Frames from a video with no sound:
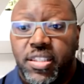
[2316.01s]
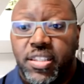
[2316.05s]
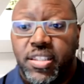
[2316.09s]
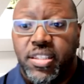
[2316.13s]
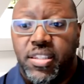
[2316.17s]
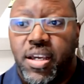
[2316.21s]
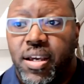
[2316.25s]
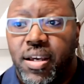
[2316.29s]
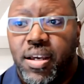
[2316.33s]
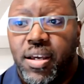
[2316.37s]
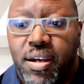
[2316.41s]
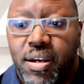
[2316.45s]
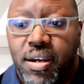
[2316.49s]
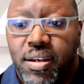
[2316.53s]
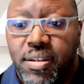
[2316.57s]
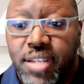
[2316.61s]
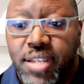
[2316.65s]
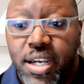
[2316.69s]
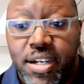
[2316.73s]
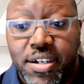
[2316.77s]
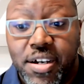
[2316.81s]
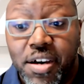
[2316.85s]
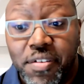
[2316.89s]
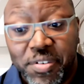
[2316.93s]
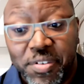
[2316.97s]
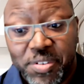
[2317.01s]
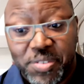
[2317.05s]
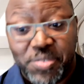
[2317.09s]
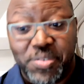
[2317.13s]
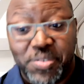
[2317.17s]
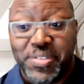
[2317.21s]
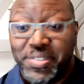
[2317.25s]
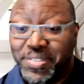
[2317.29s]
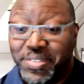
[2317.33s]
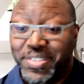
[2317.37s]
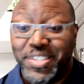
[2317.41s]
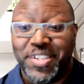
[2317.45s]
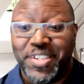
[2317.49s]
that that covers,
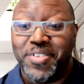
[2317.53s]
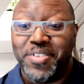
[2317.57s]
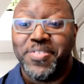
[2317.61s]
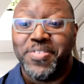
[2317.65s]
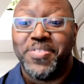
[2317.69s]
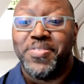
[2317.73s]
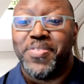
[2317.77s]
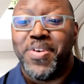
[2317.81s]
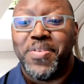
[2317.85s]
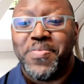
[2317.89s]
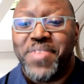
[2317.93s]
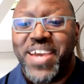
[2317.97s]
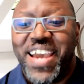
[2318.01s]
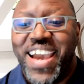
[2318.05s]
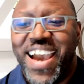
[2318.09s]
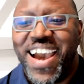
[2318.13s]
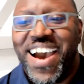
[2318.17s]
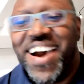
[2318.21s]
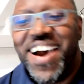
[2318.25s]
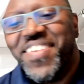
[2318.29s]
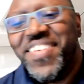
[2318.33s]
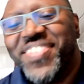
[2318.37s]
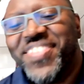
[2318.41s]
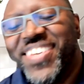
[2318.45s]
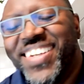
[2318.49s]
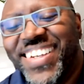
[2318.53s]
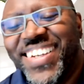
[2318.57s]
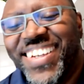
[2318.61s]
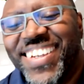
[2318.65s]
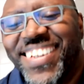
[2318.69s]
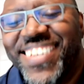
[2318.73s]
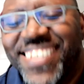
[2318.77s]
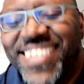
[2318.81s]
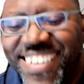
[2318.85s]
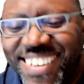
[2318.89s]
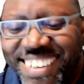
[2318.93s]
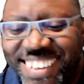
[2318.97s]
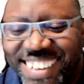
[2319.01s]
what we have
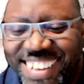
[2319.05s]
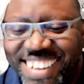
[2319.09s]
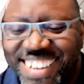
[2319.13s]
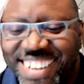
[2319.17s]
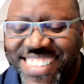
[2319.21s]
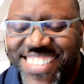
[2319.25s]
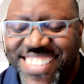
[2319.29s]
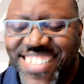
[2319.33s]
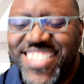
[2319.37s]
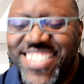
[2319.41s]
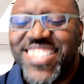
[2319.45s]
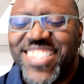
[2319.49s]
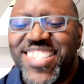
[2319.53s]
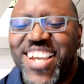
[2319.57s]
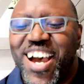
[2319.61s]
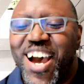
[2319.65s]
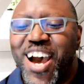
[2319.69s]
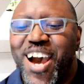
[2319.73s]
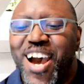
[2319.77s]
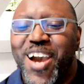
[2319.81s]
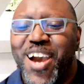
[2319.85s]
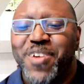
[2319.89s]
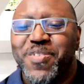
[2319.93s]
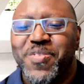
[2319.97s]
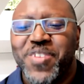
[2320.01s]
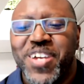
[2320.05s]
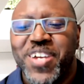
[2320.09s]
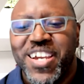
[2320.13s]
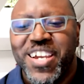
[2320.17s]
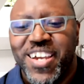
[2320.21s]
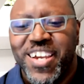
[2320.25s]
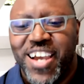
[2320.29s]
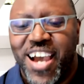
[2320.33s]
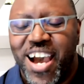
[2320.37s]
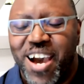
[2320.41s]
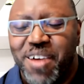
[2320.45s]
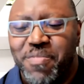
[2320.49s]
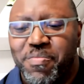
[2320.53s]
in this time.
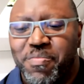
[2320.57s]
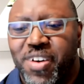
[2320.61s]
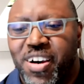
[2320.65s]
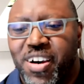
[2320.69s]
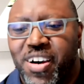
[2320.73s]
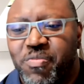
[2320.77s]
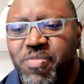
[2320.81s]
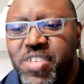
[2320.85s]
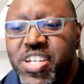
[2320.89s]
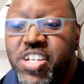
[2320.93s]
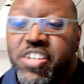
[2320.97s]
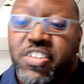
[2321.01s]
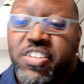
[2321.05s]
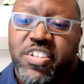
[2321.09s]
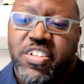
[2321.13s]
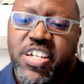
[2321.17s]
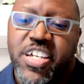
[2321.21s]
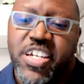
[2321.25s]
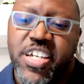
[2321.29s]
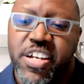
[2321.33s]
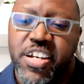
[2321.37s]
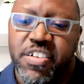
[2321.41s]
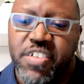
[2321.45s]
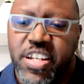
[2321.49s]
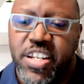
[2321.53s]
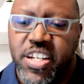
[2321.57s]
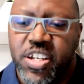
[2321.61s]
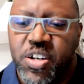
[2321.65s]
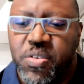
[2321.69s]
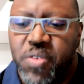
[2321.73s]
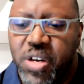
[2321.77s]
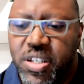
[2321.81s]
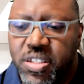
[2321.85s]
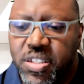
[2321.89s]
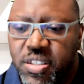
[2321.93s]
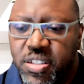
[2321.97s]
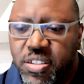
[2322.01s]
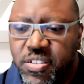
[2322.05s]
I'm eager to hear any
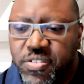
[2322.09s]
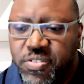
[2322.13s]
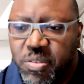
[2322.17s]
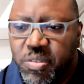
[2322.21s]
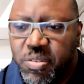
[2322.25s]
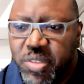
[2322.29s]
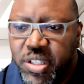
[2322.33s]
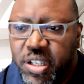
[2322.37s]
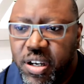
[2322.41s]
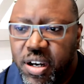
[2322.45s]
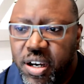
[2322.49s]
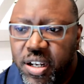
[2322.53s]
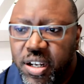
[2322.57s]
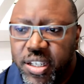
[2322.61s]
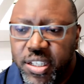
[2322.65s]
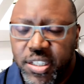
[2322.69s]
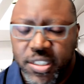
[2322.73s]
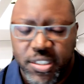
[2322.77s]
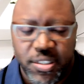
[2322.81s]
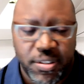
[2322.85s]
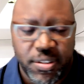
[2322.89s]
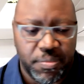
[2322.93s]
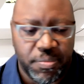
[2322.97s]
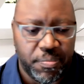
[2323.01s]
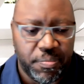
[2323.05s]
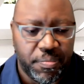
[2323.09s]
questions from the audience.